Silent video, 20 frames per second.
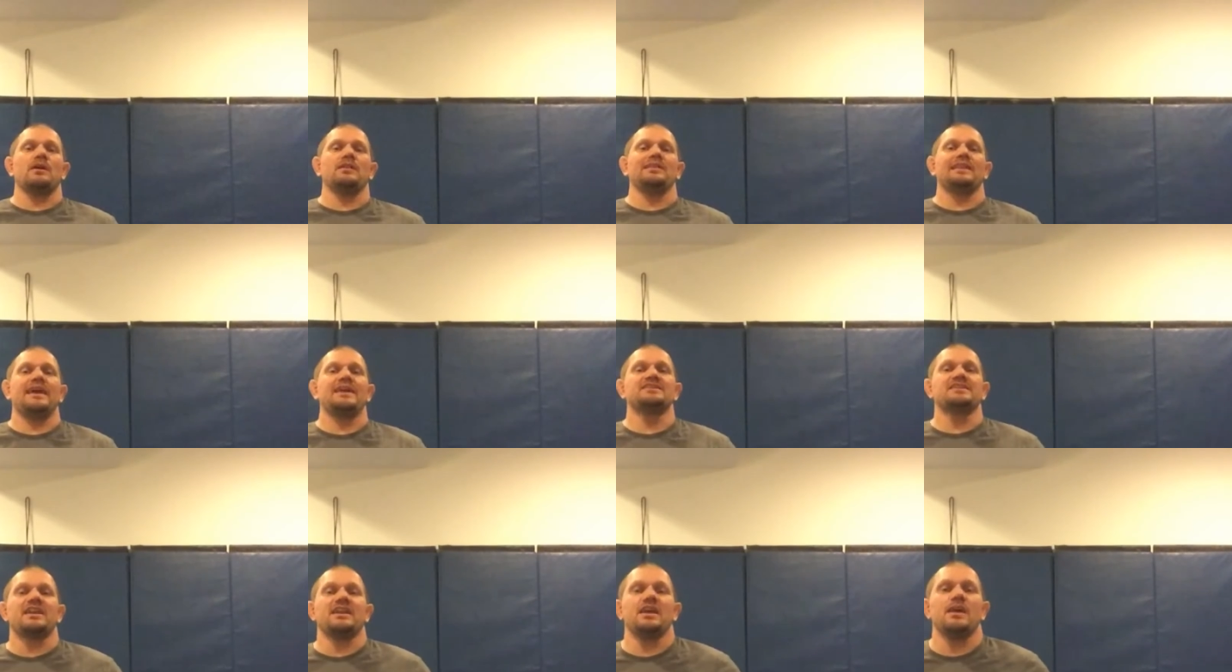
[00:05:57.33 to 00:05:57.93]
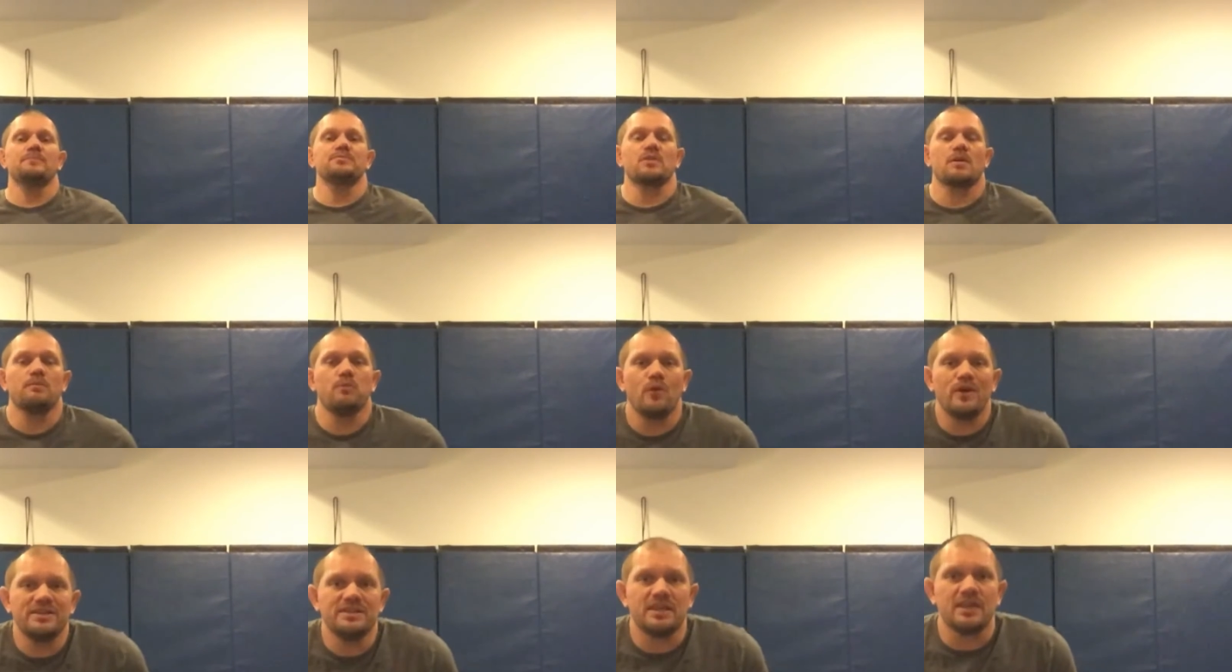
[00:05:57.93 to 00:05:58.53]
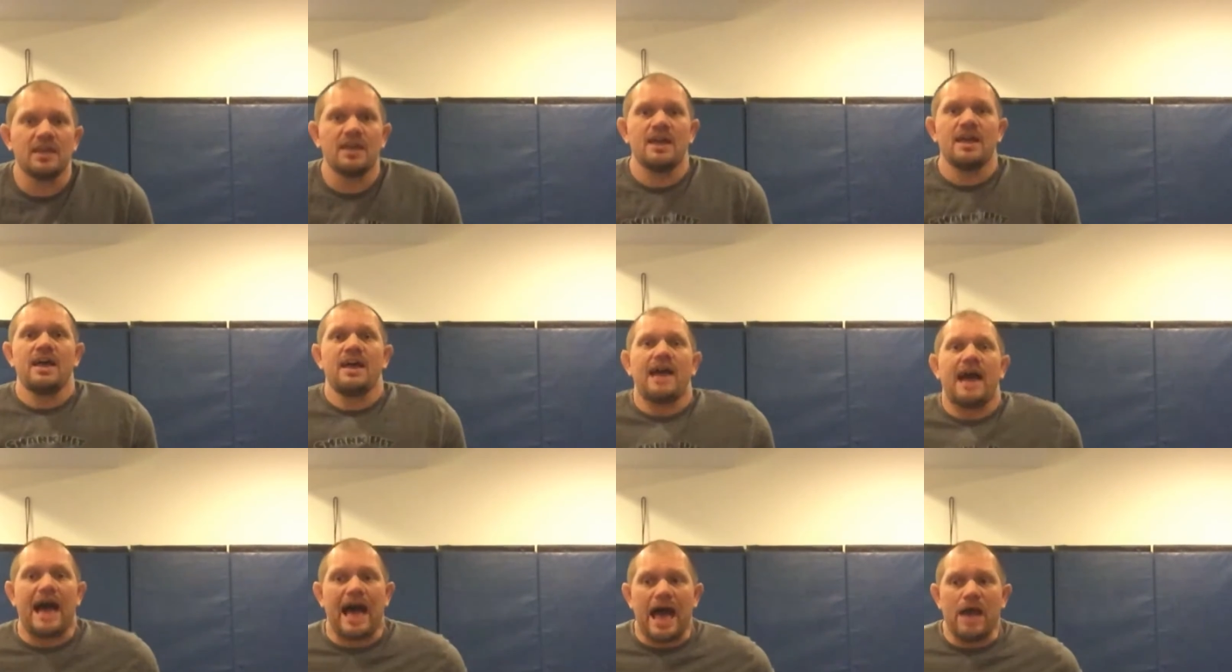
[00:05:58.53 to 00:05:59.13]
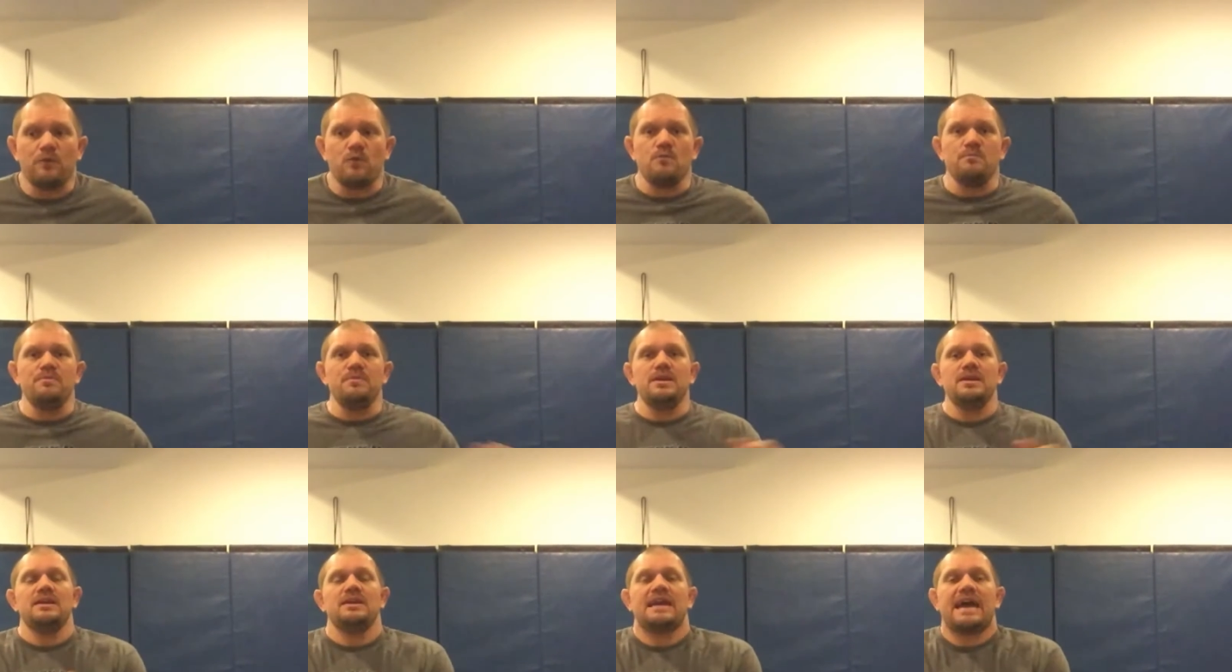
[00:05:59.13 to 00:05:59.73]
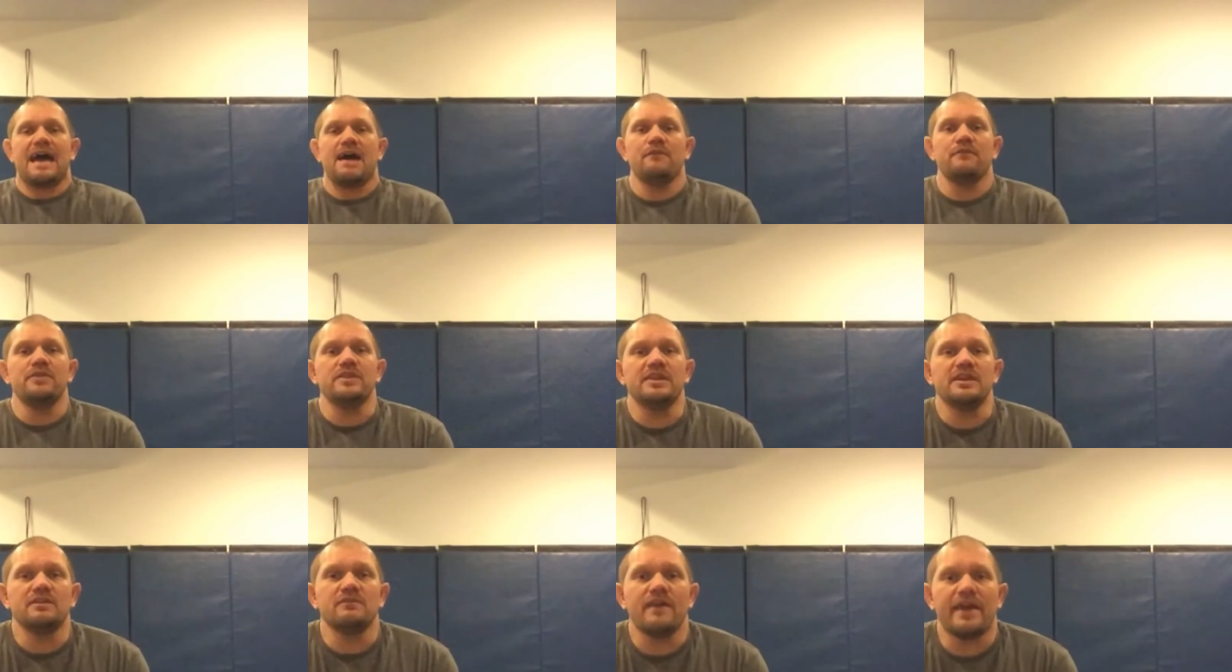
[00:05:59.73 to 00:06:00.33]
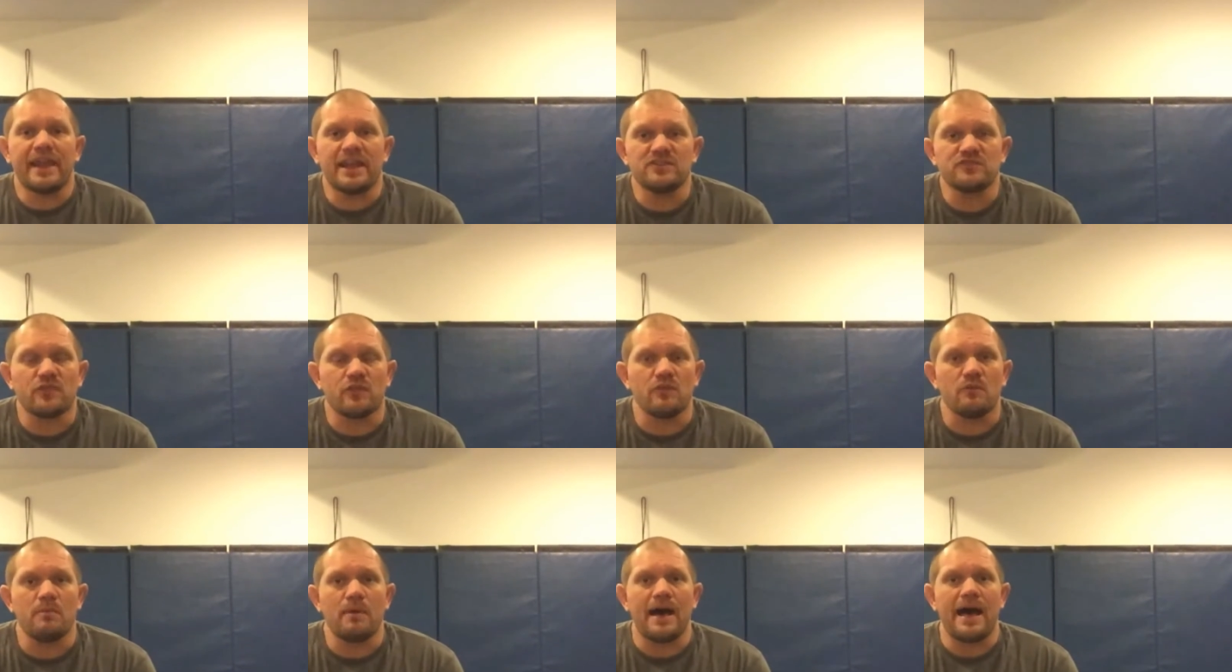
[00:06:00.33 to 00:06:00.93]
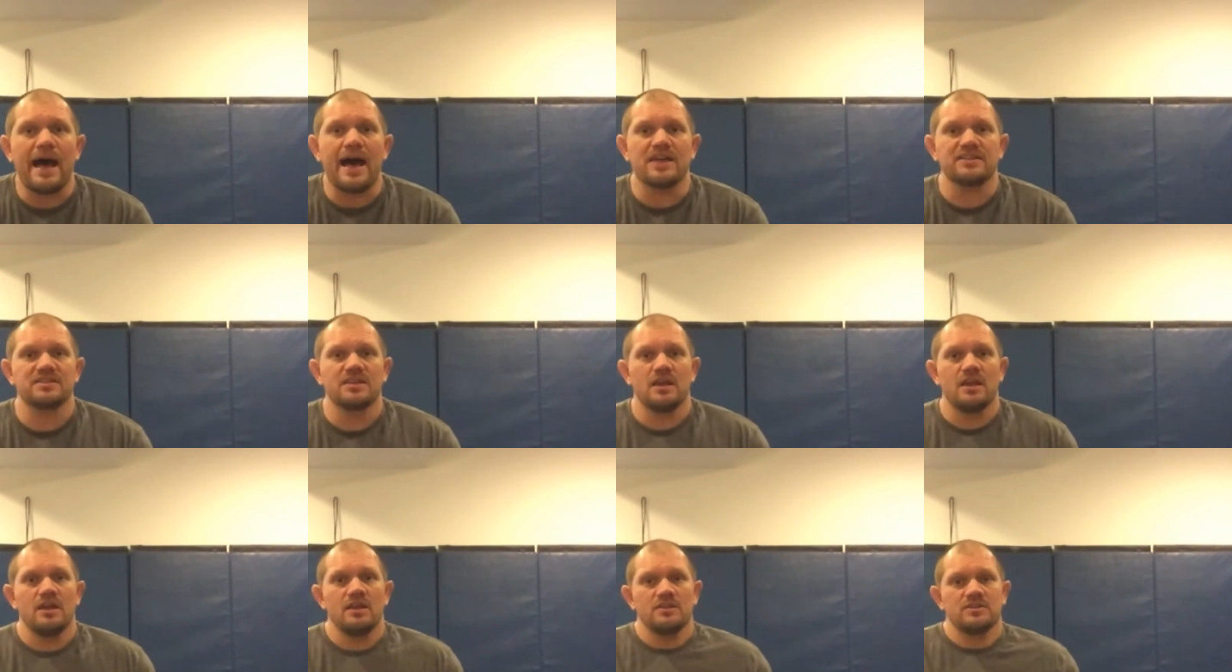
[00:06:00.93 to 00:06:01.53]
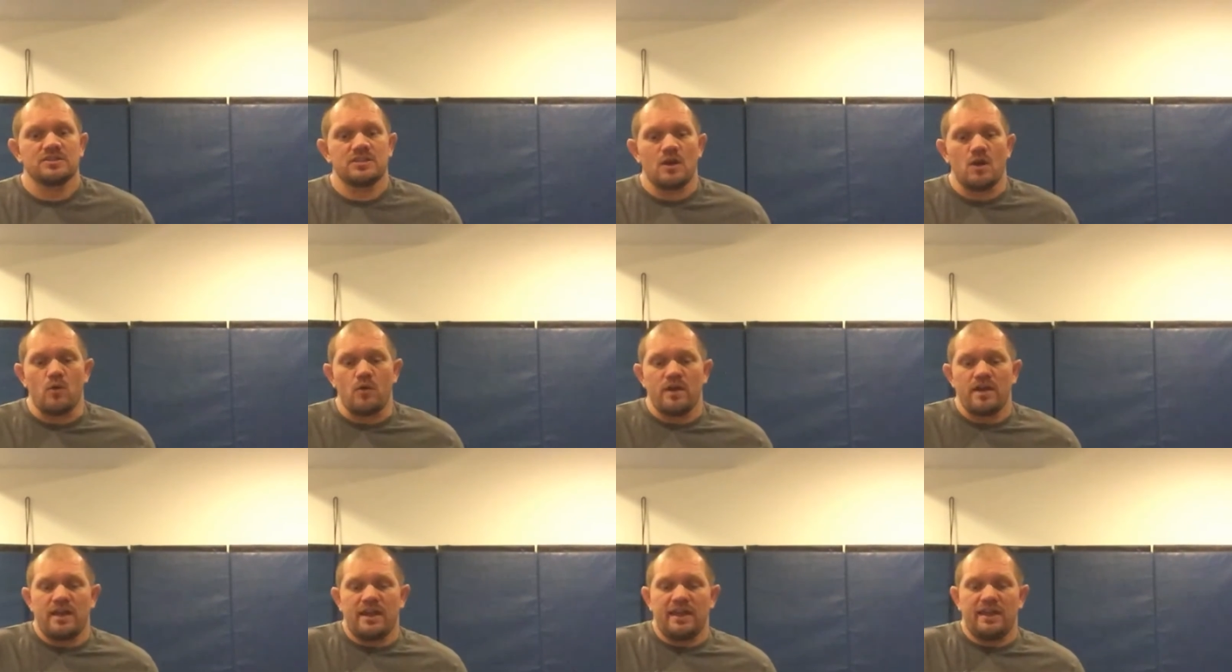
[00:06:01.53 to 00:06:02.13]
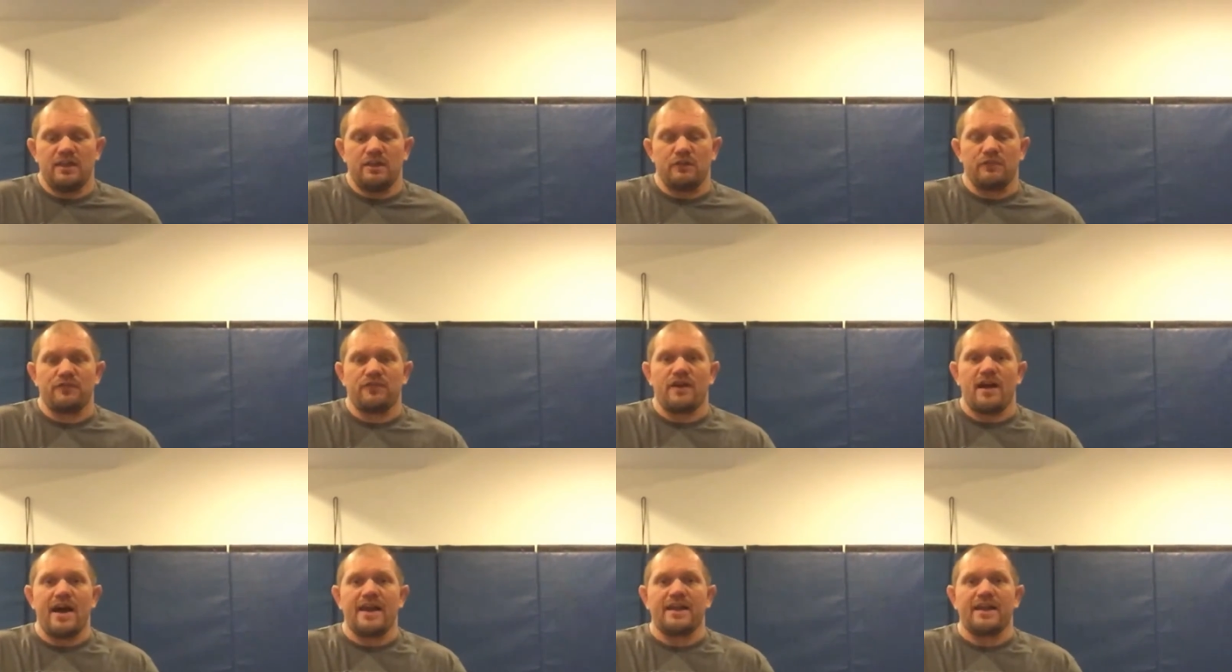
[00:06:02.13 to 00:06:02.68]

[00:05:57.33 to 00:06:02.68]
legs and hips are pointing, I will have the advantage for the pass. So if